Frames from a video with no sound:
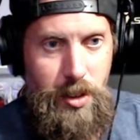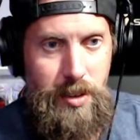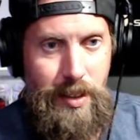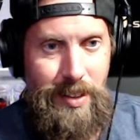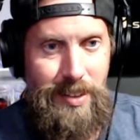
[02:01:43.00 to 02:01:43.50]

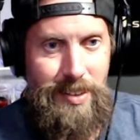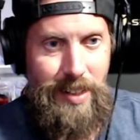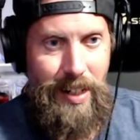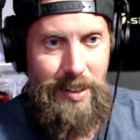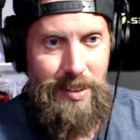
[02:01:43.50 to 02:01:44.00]
Just the
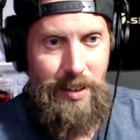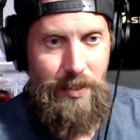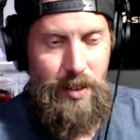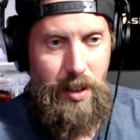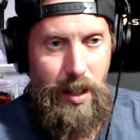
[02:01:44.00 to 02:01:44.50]
inside
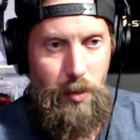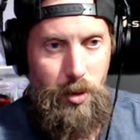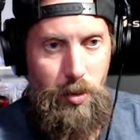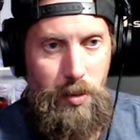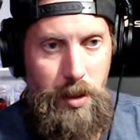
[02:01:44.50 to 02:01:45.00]
stuff, your
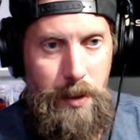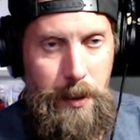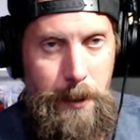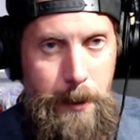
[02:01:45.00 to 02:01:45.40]
game room.